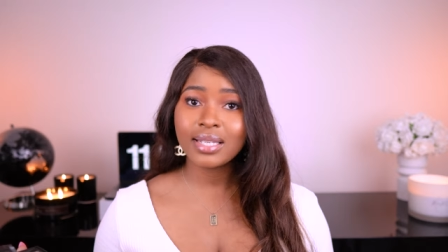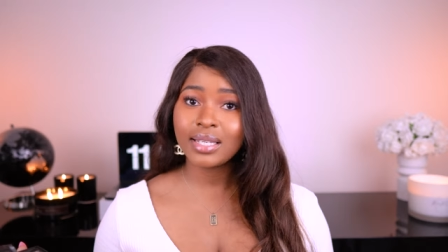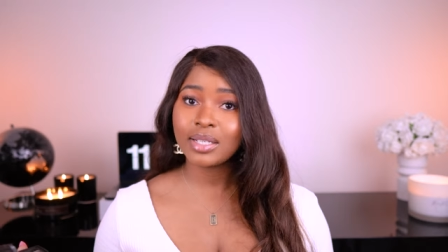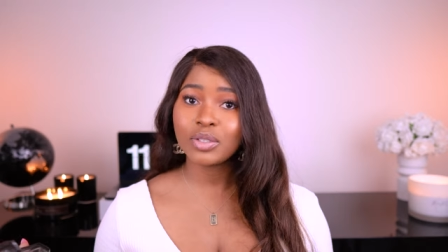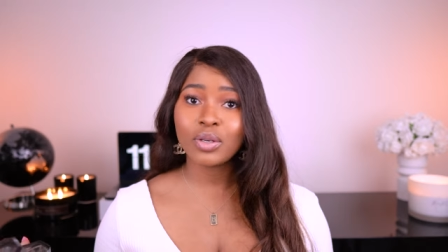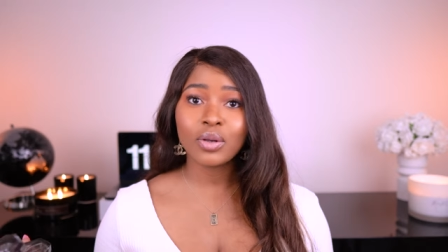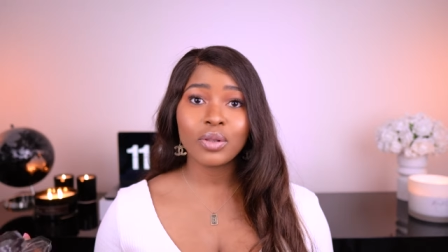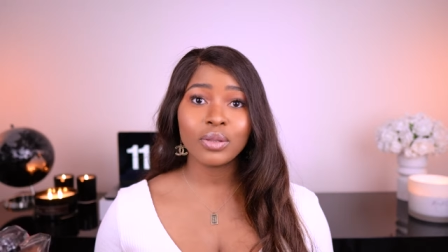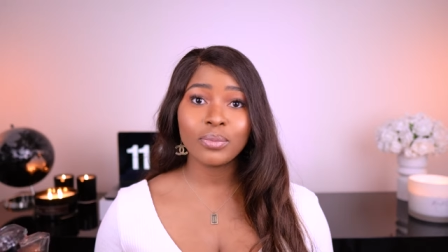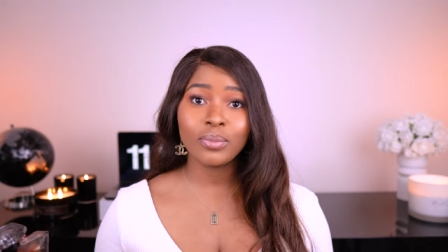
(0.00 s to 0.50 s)

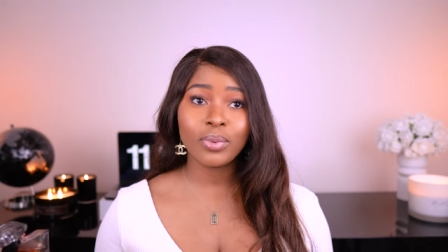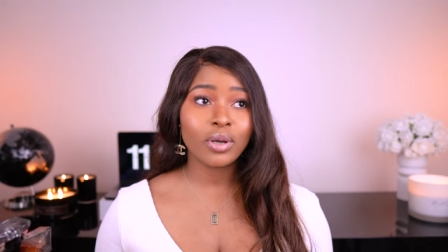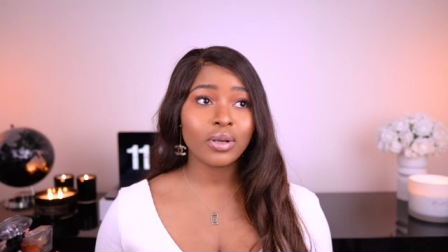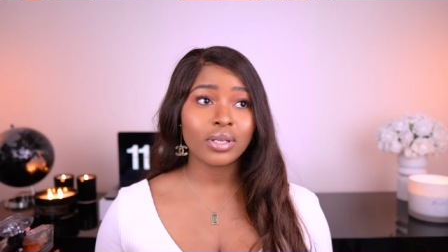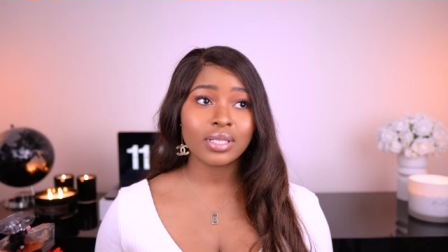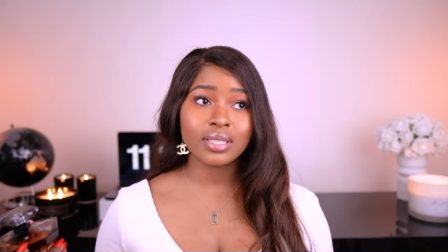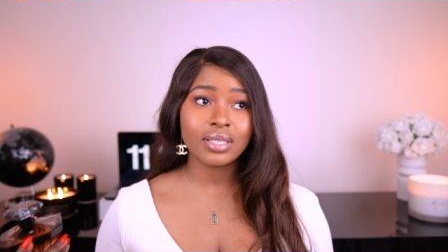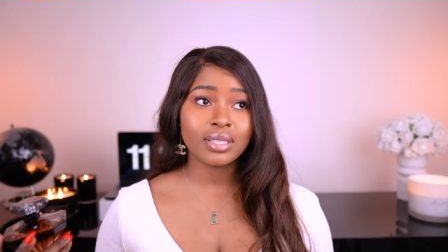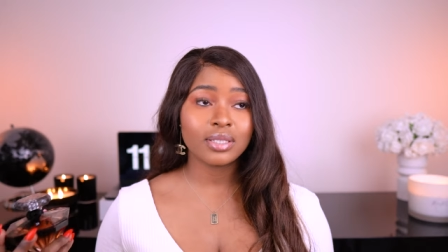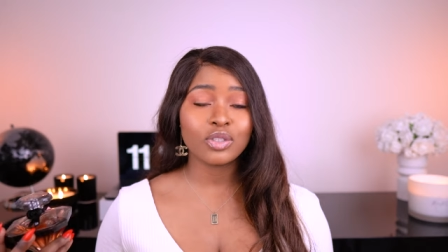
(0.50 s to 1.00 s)
ticked all the
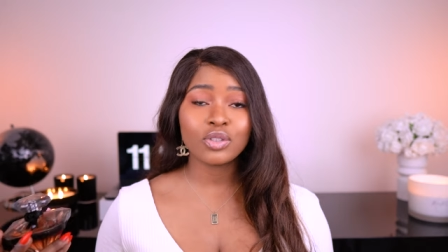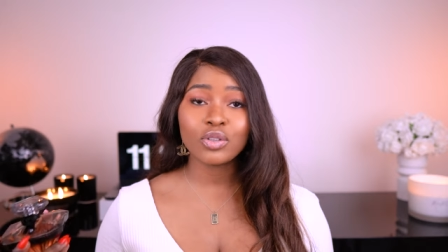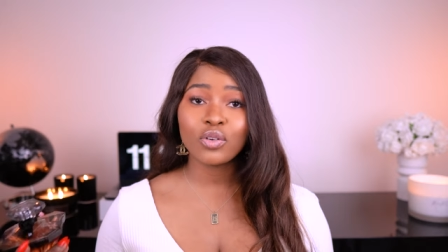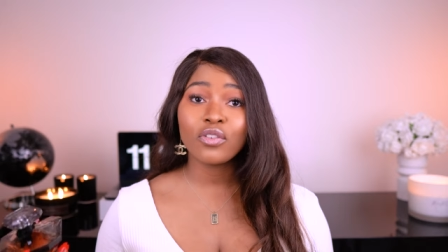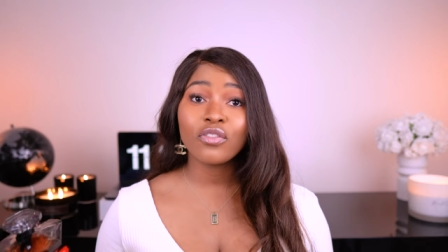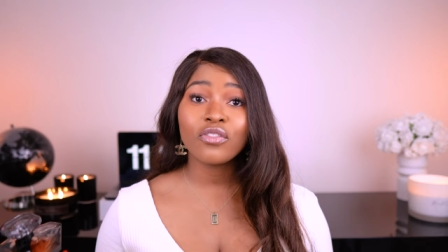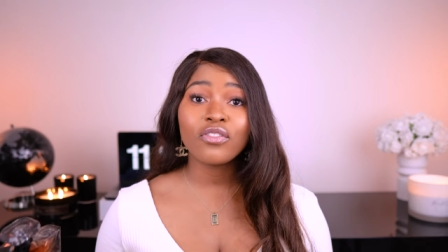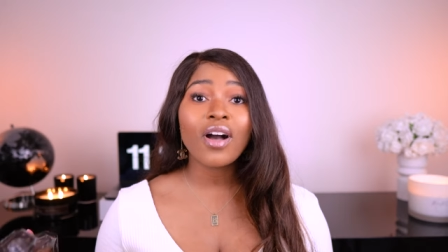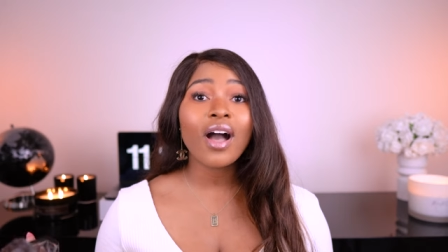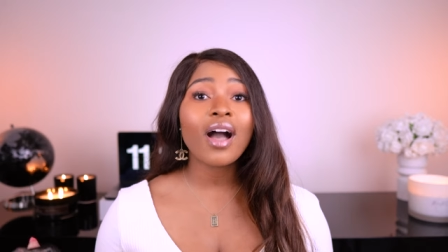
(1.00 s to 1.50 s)
boxes
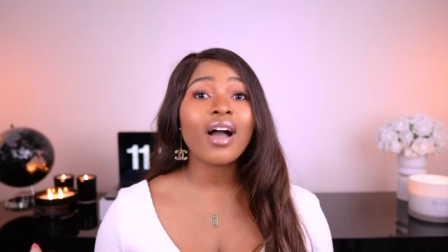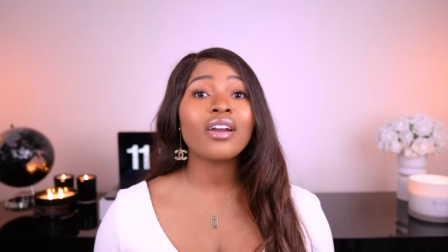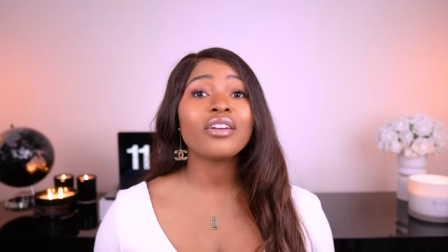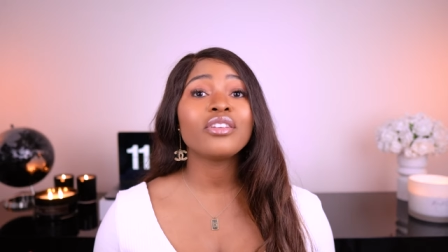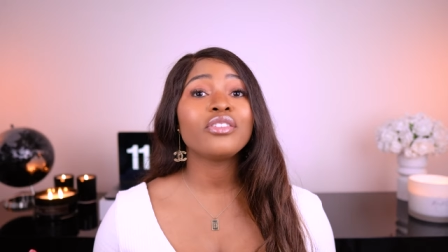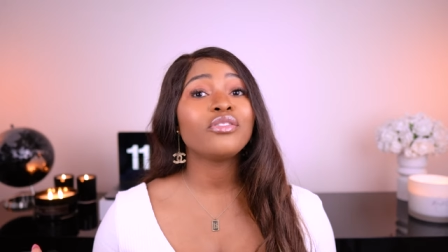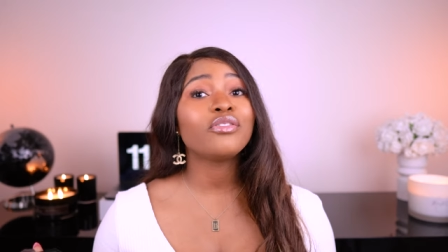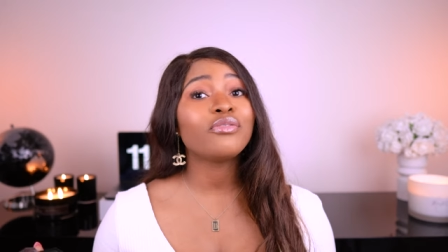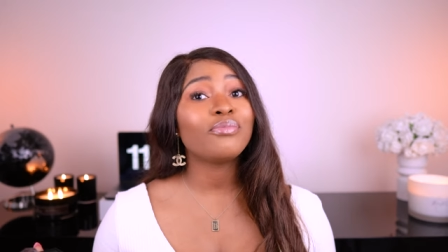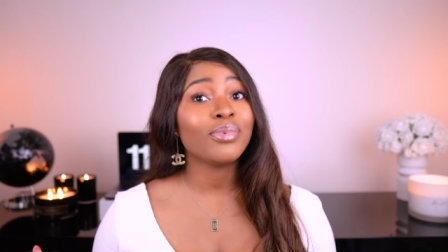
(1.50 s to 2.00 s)
so far.
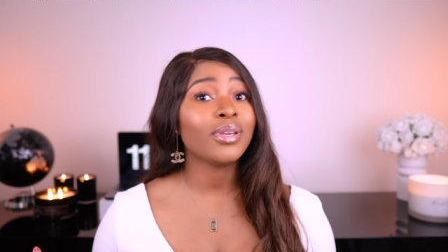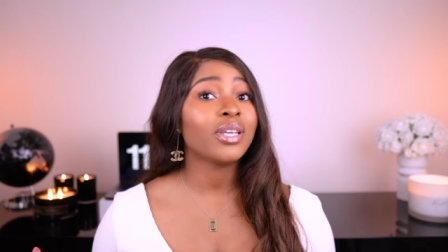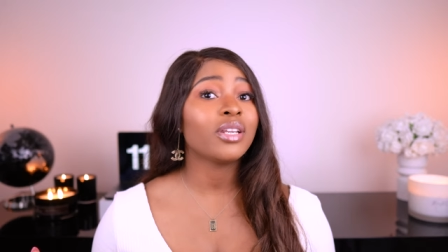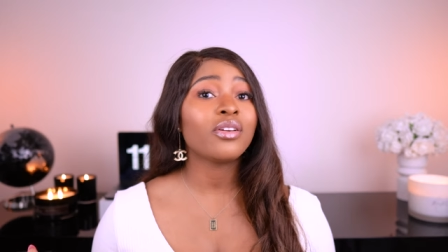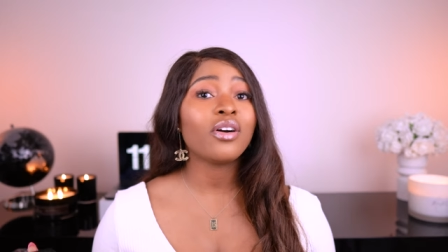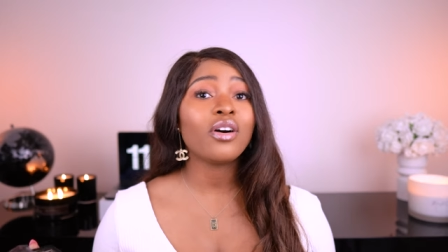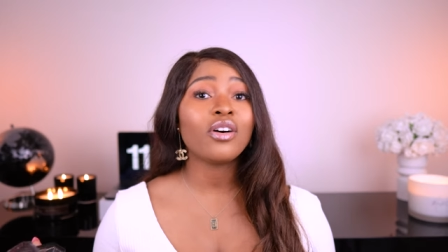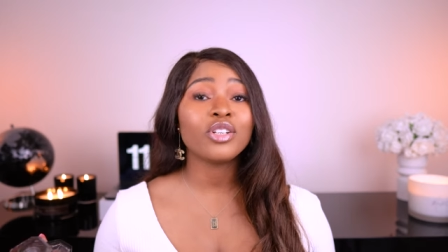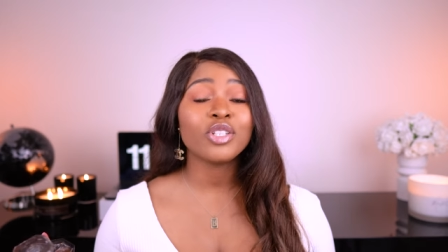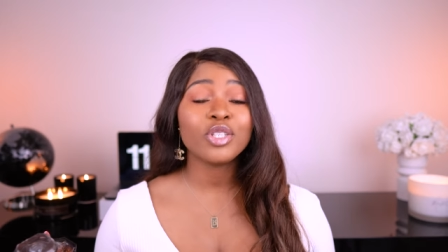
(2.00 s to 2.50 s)
You've
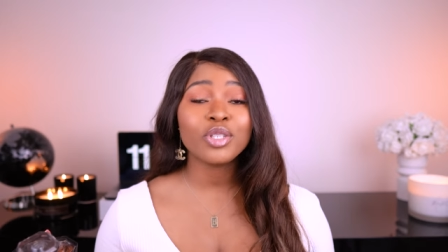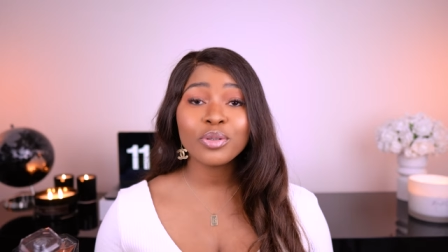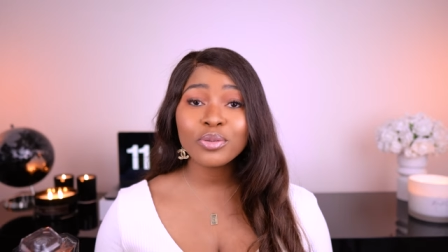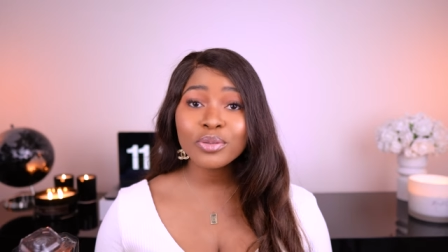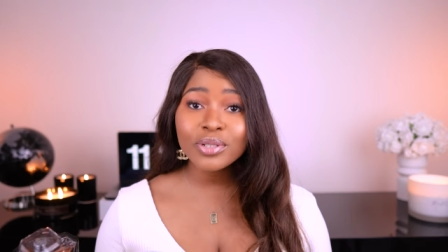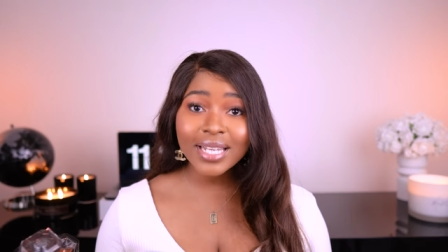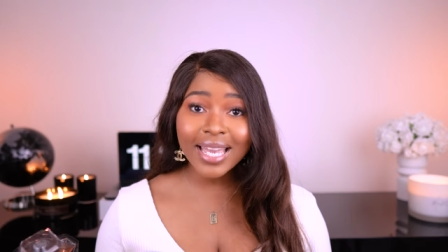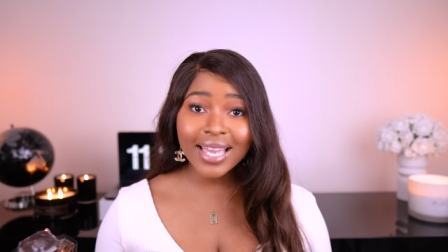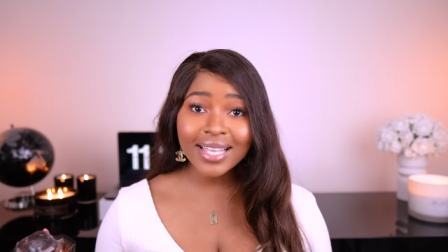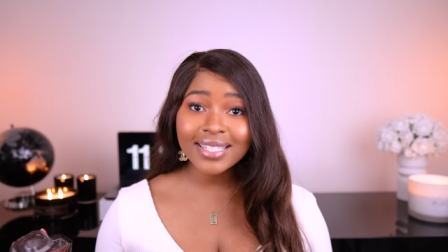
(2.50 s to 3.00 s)
been on
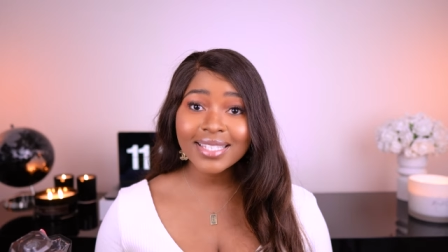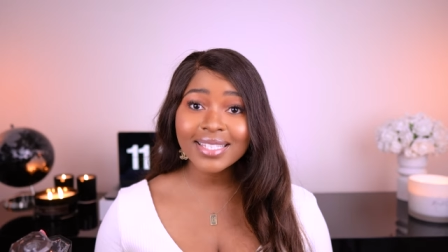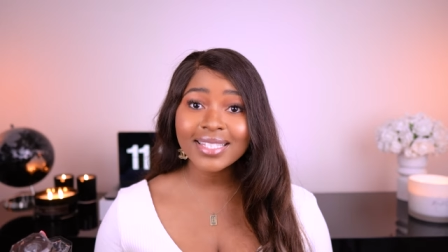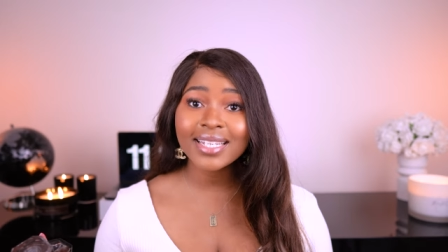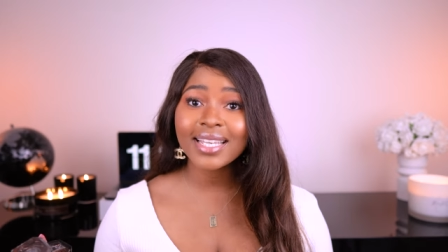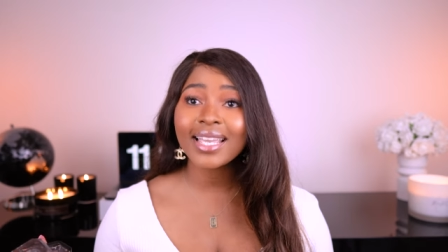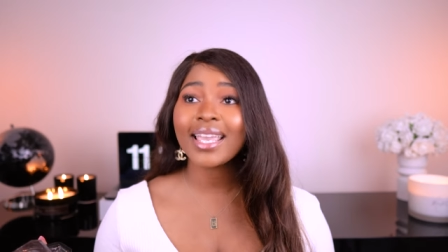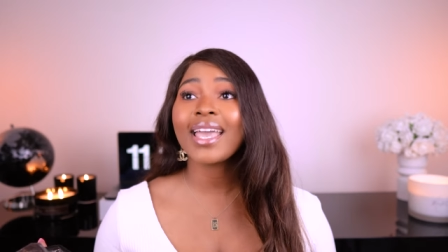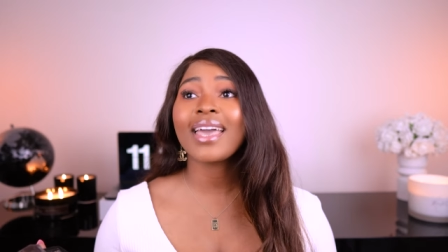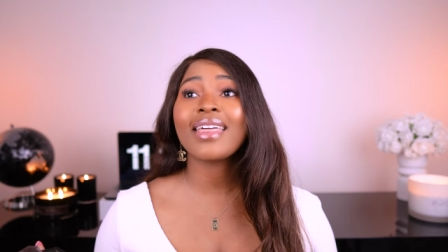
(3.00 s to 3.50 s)
two dates
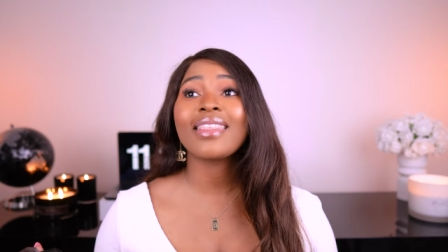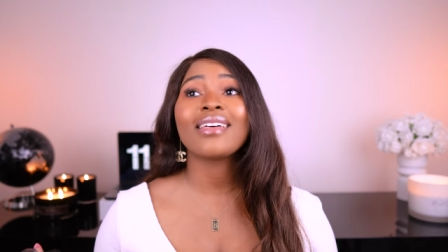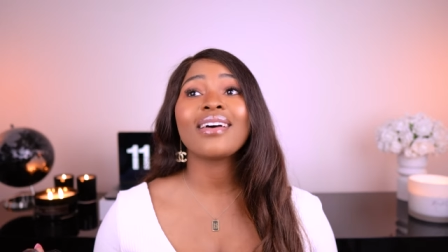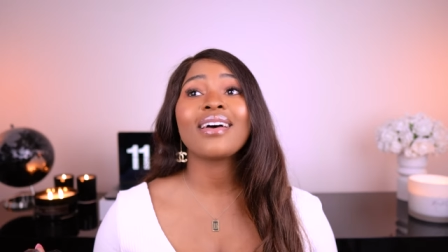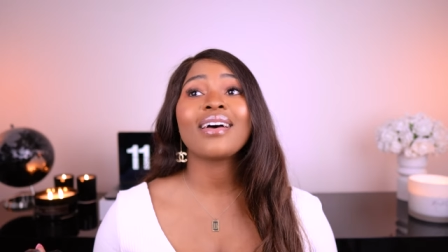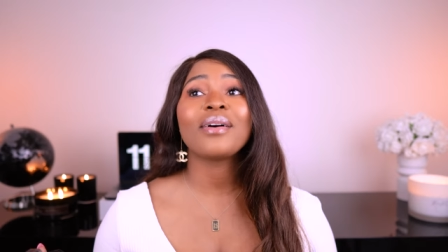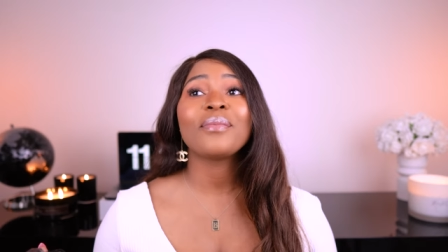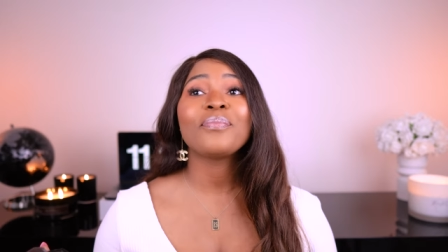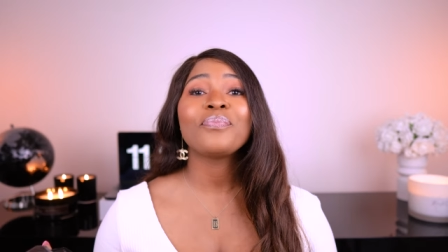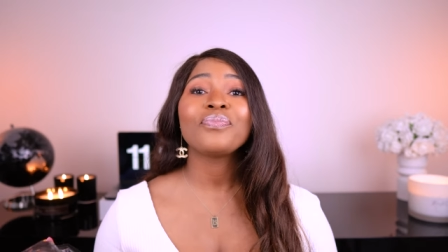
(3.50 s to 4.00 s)

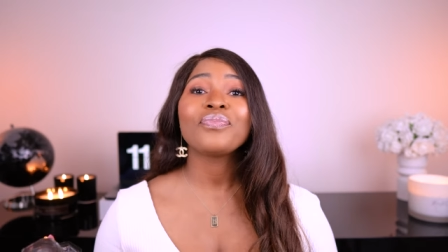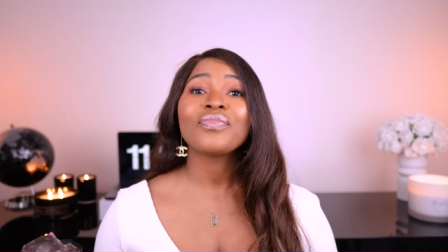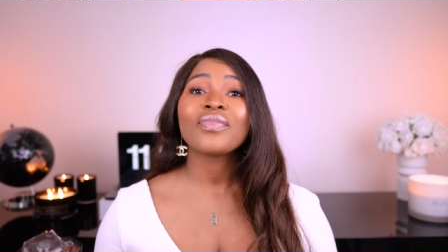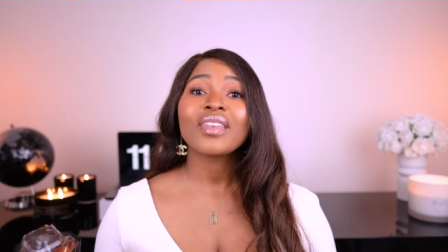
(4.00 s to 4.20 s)
together.